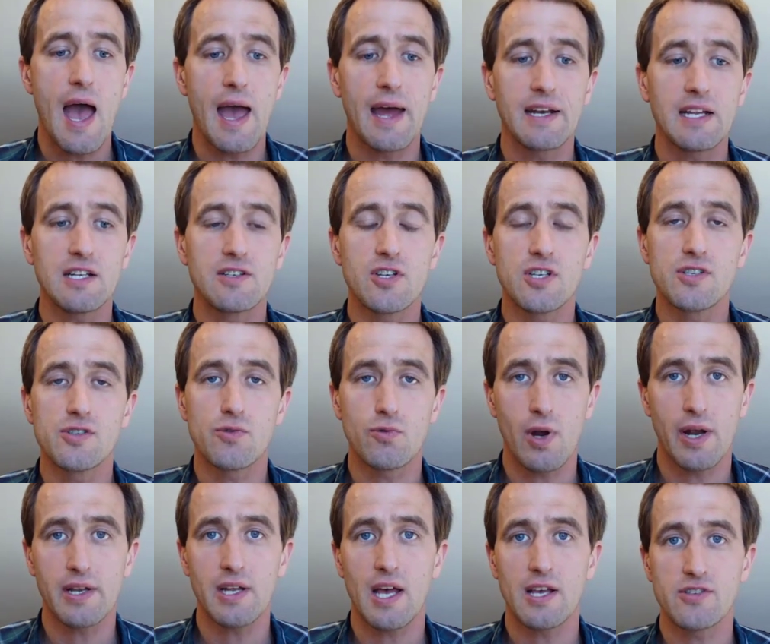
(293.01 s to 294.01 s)
And it
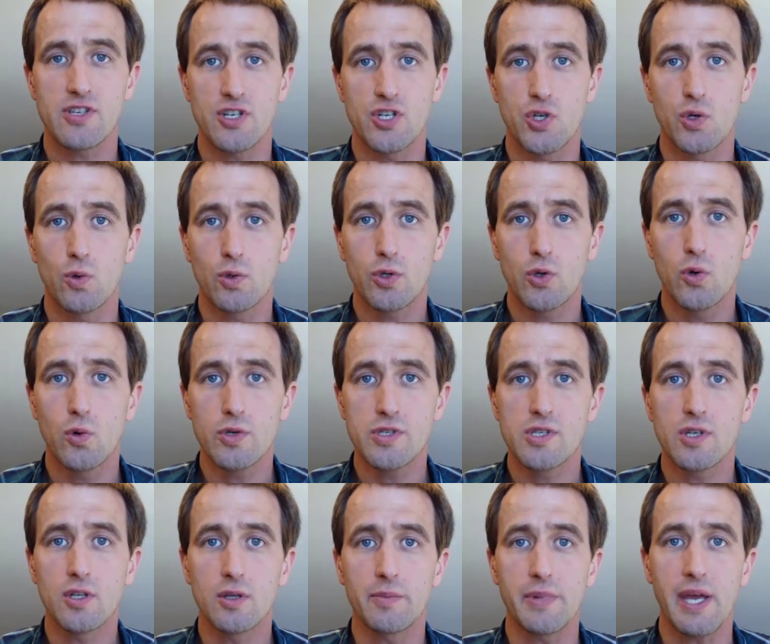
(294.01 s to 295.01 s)
is run as a short
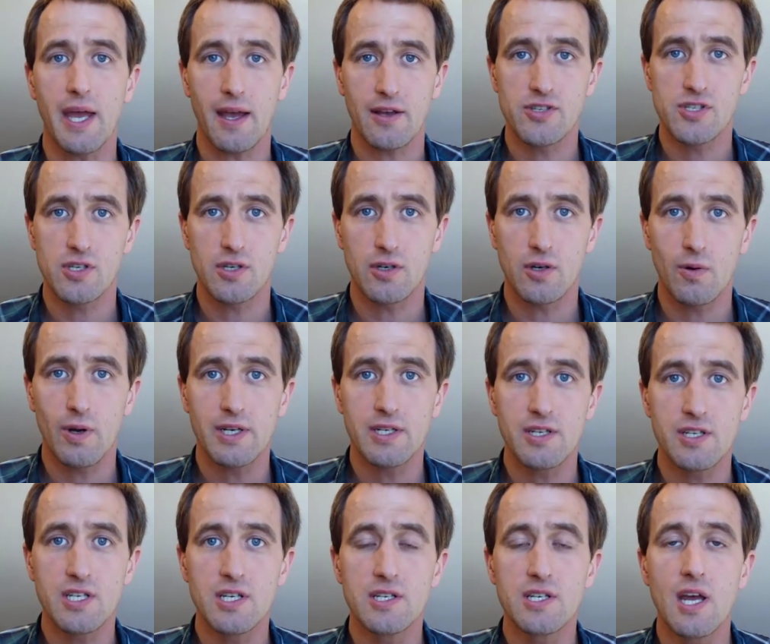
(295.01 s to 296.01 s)
course, it will be ex
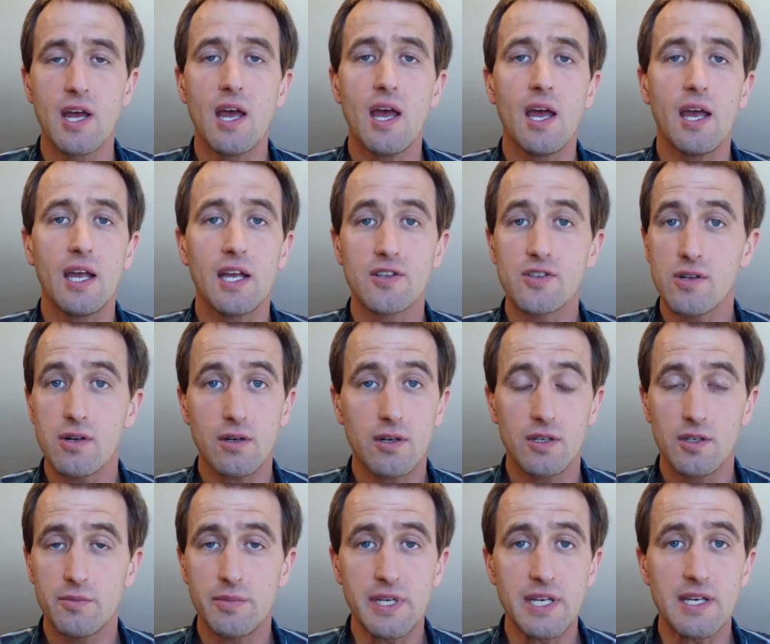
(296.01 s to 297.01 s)
accredited. It's
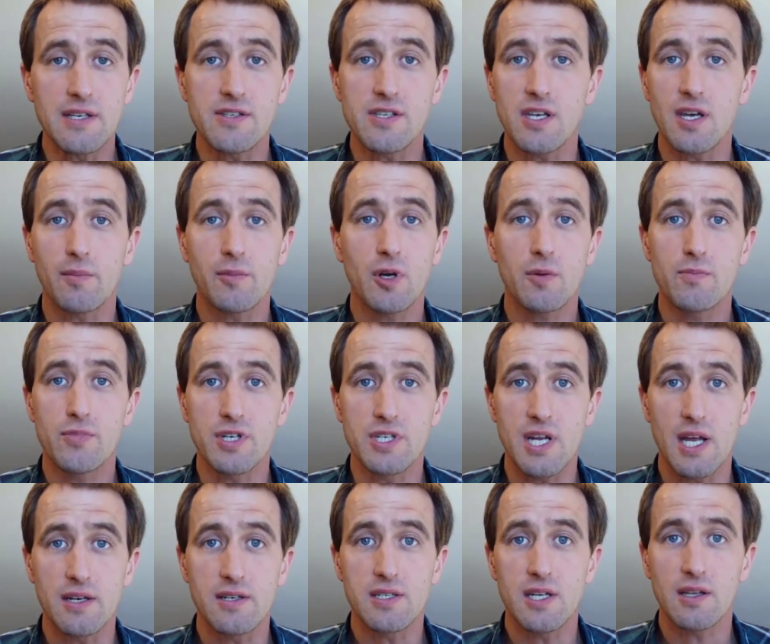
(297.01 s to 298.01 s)
not going to be easy. I'm not
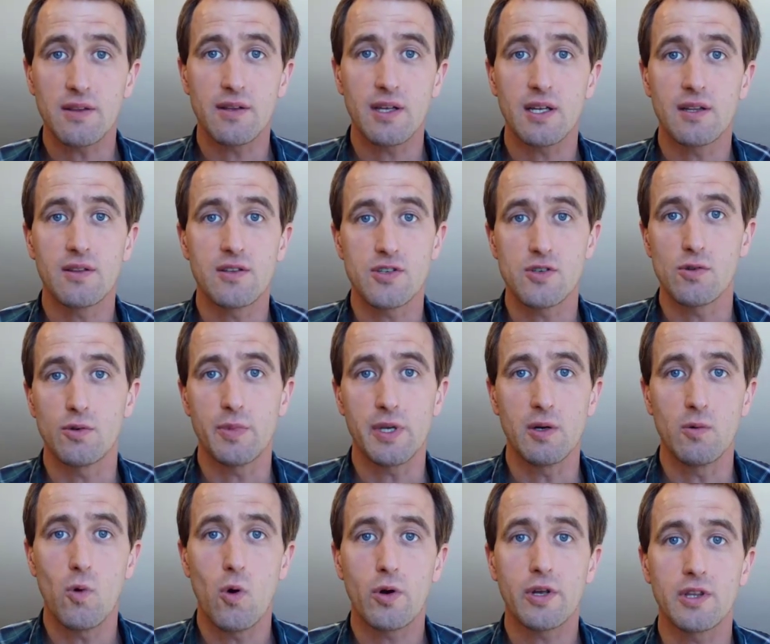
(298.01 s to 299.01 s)
pretending that this will
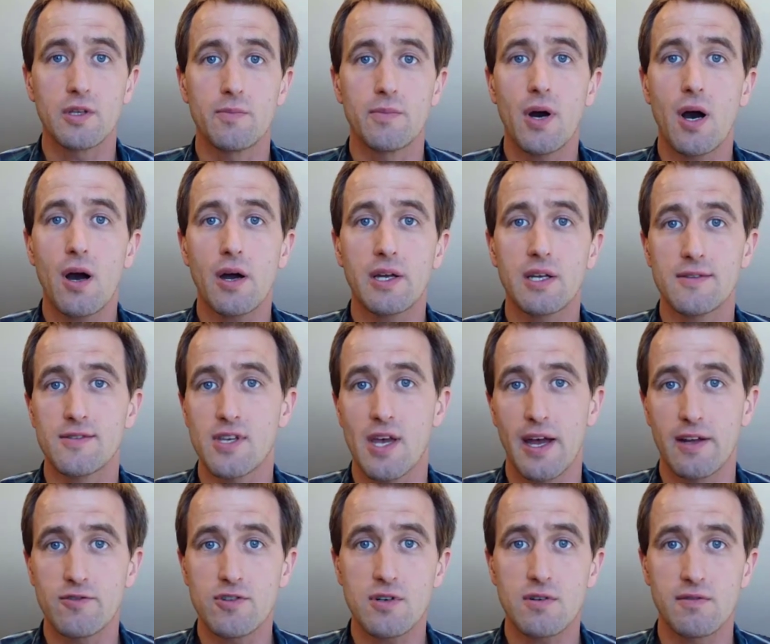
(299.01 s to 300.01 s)
be a walk in the park. It's
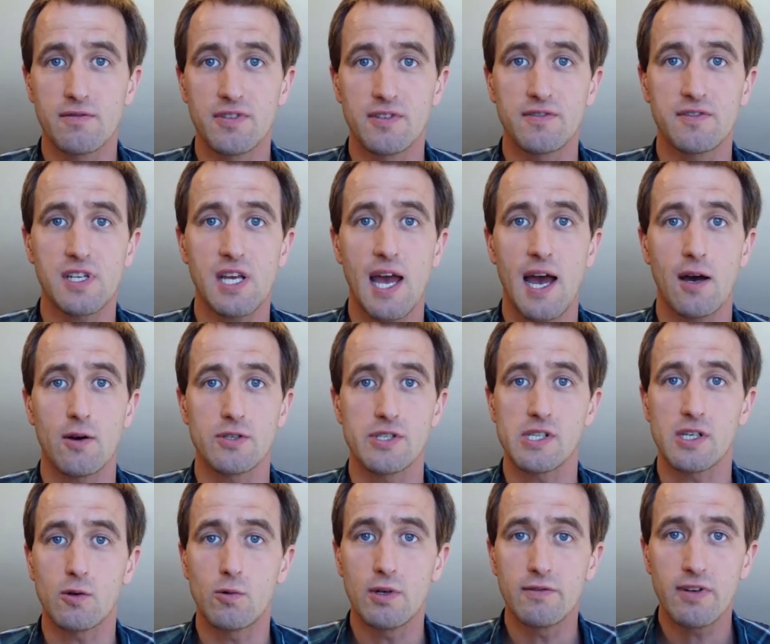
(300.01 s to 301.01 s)
150
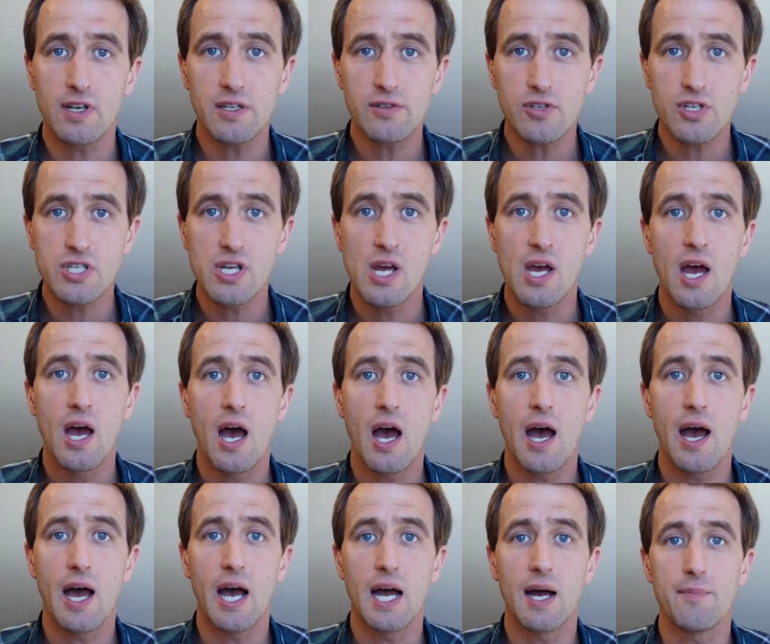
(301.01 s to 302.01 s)
hours equivalent
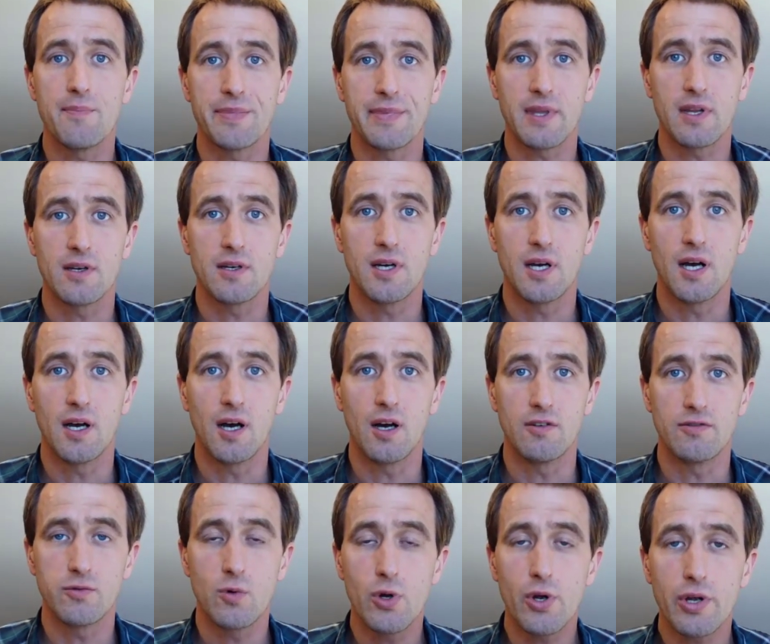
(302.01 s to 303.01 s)
um, uh,
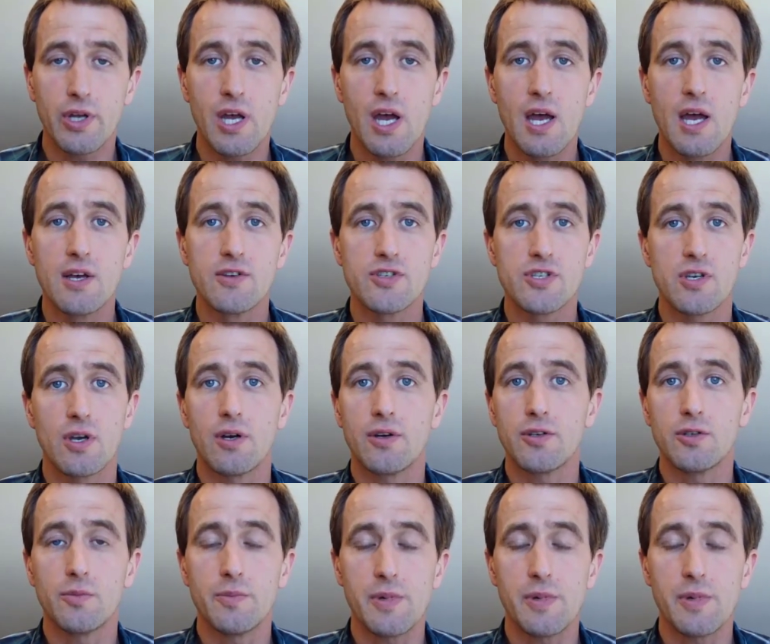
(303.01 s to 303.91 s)
of work, so